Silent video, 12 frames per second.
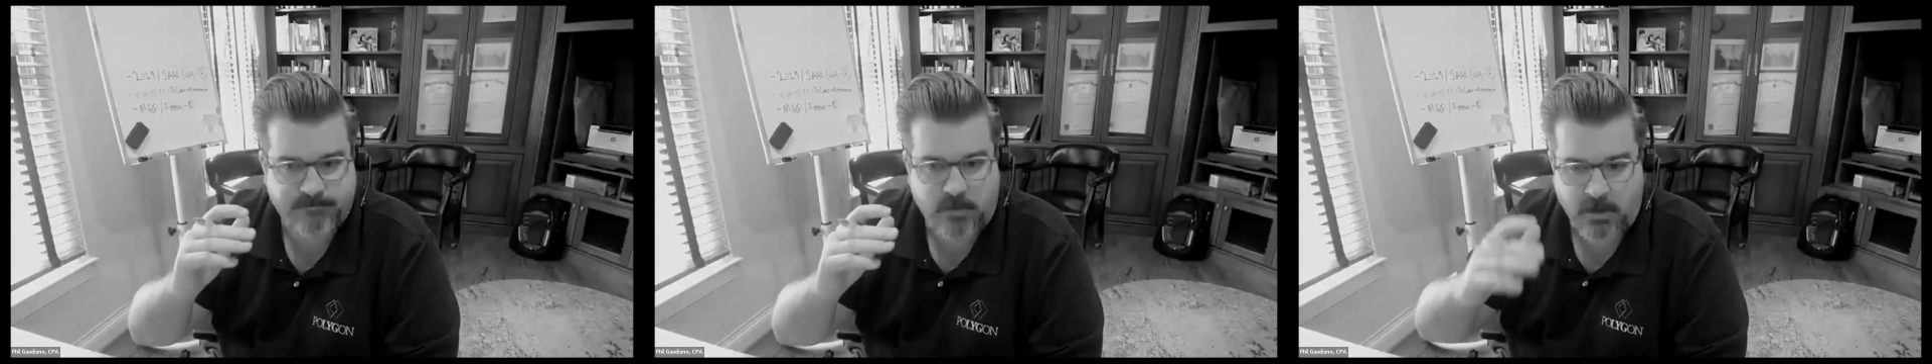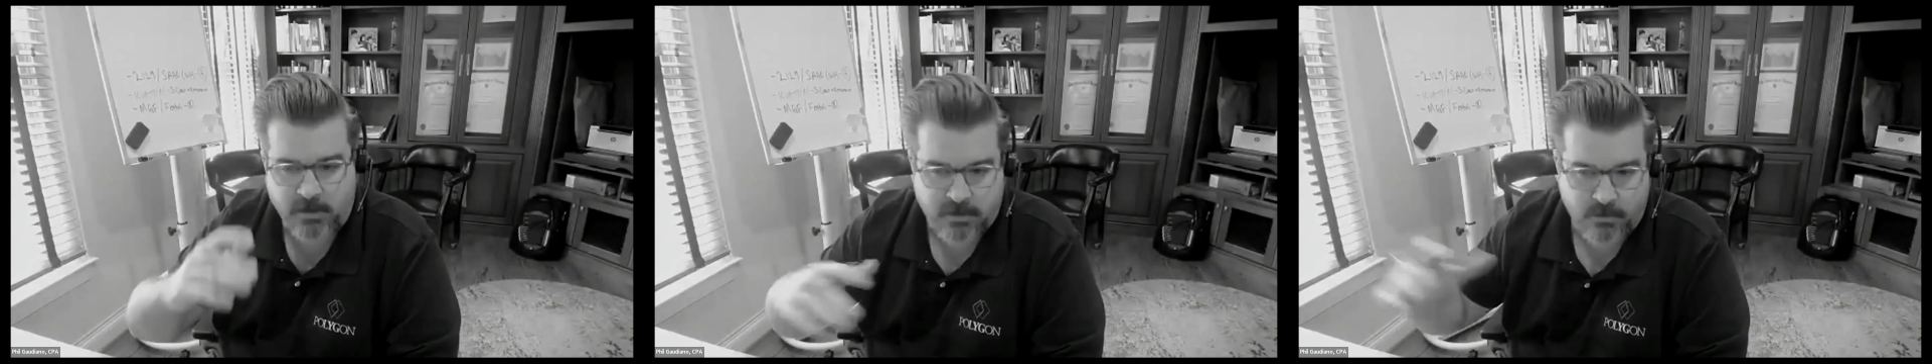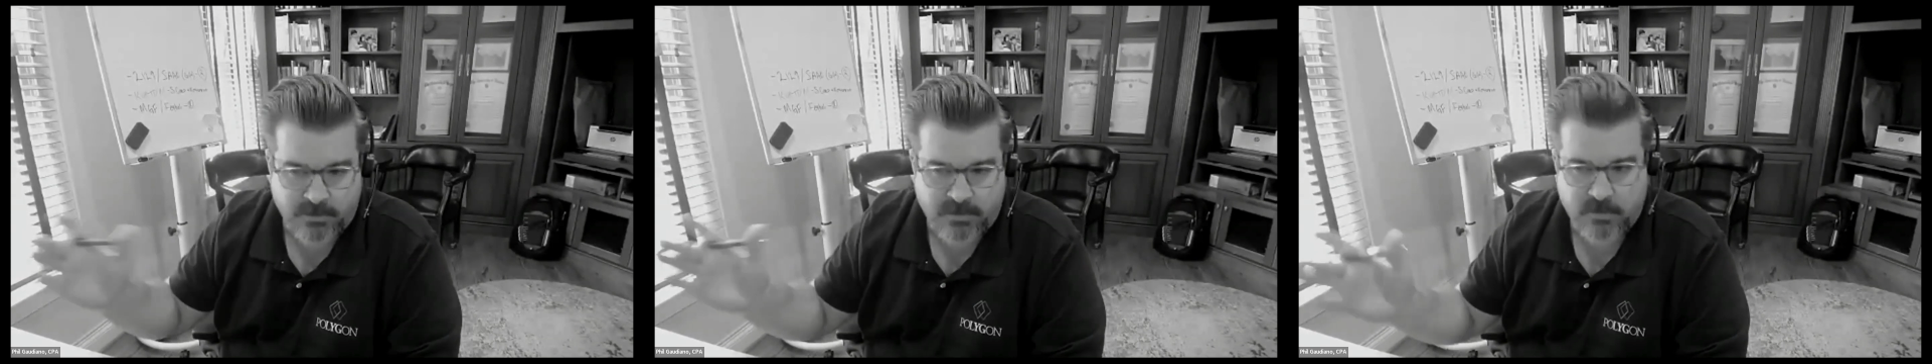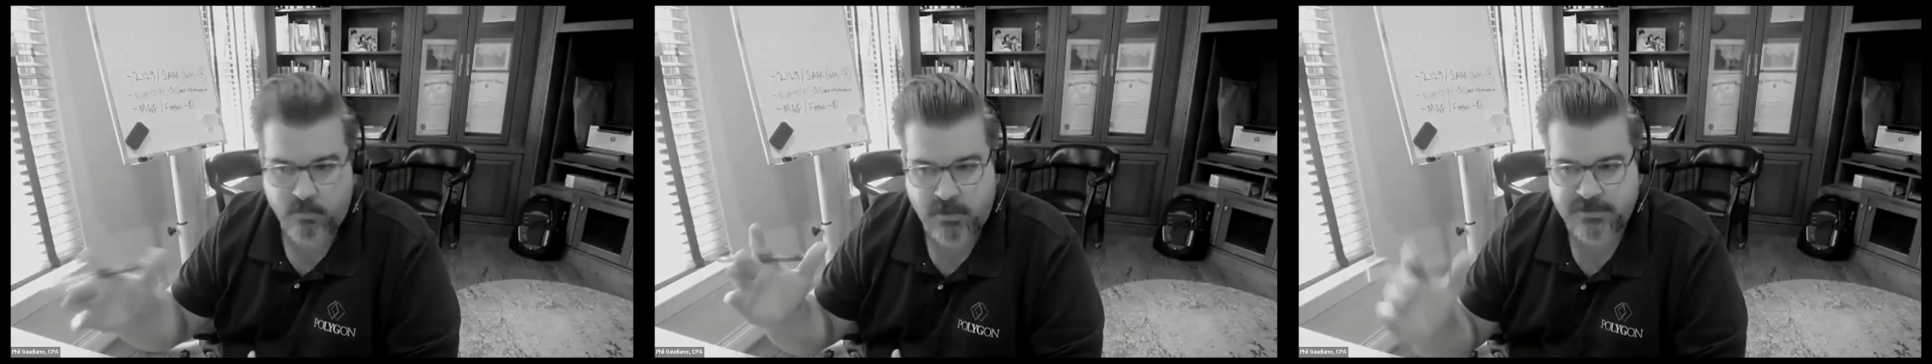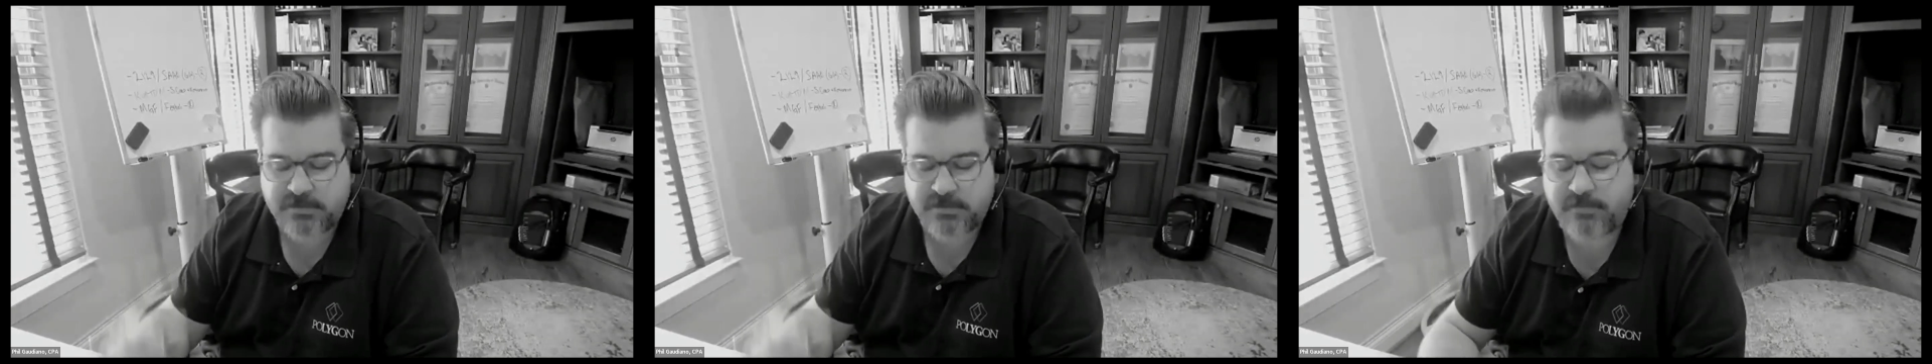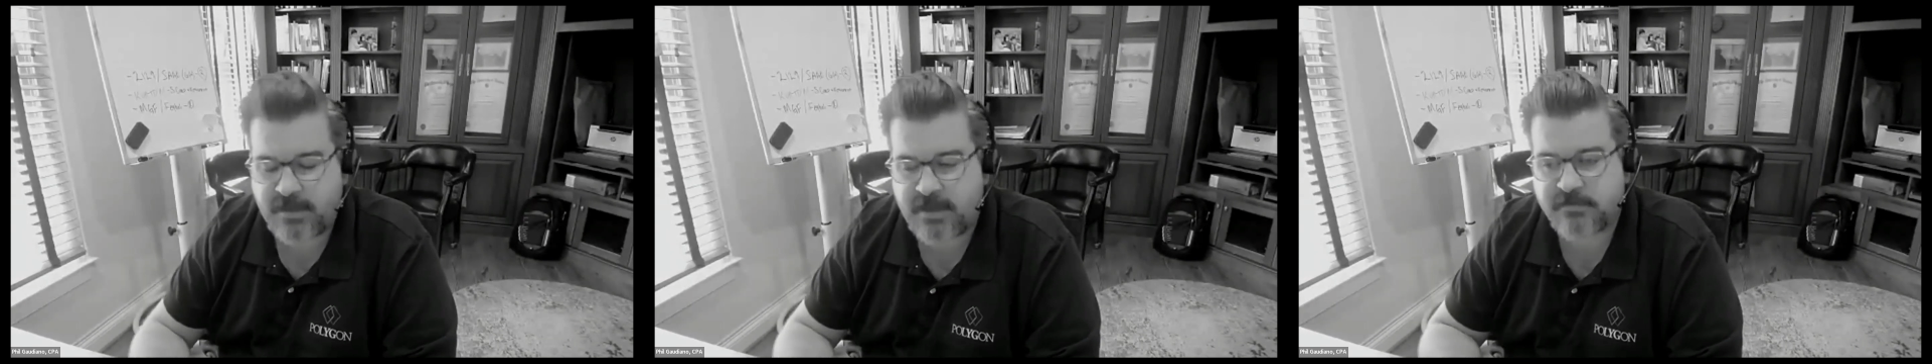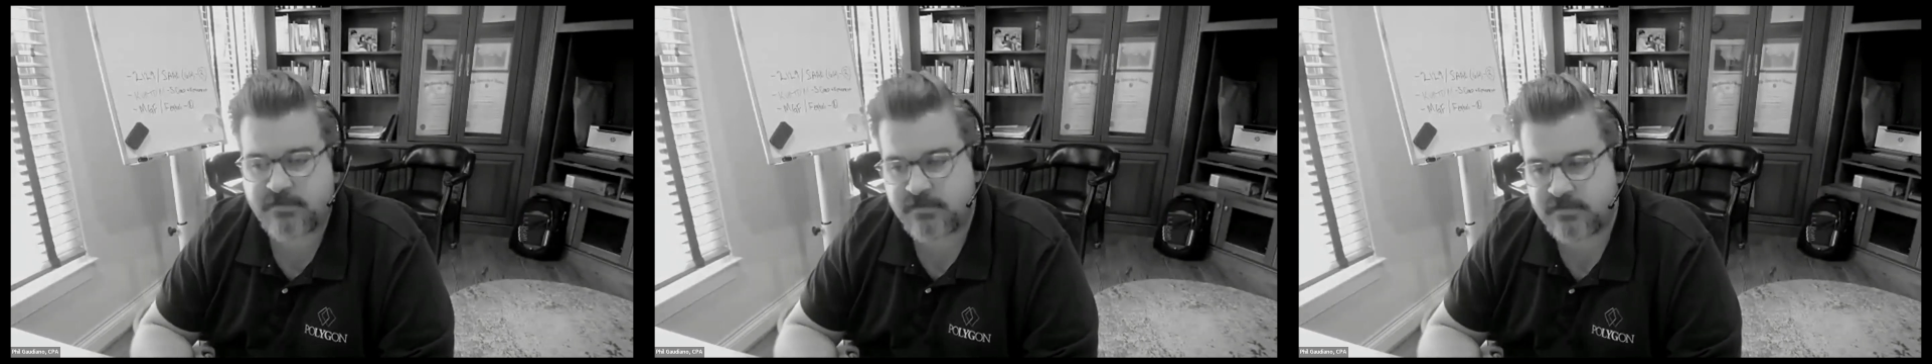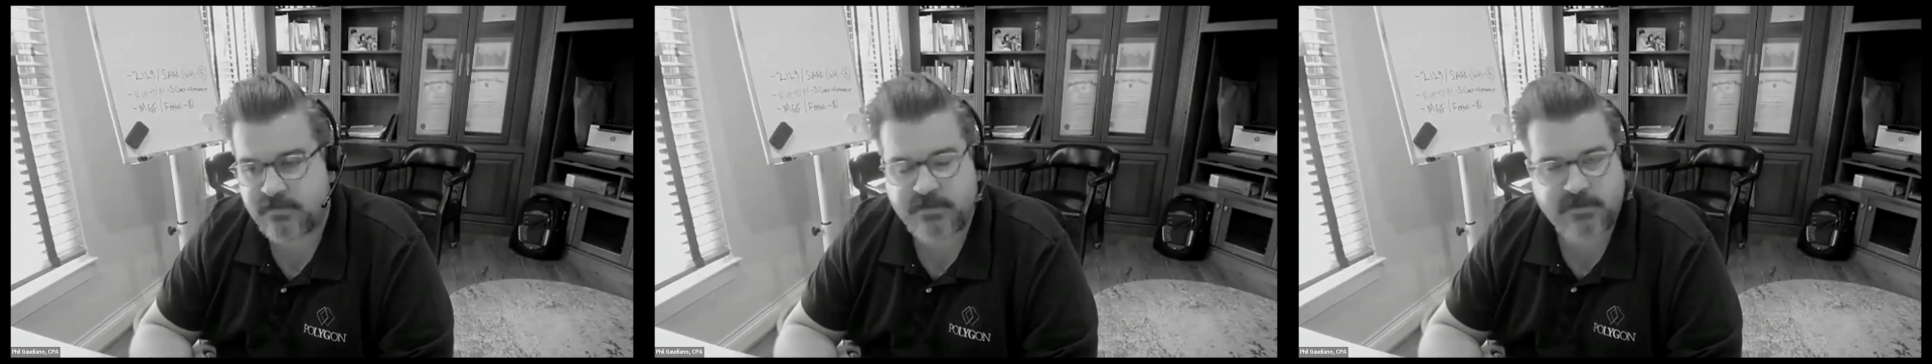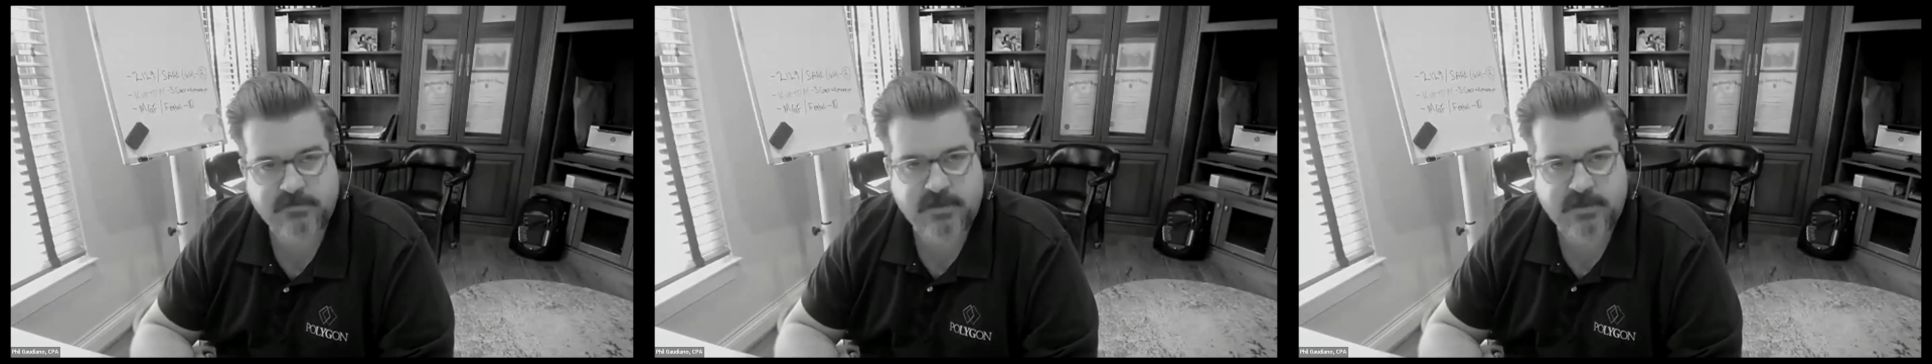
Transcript: ongoing compression of tax season and things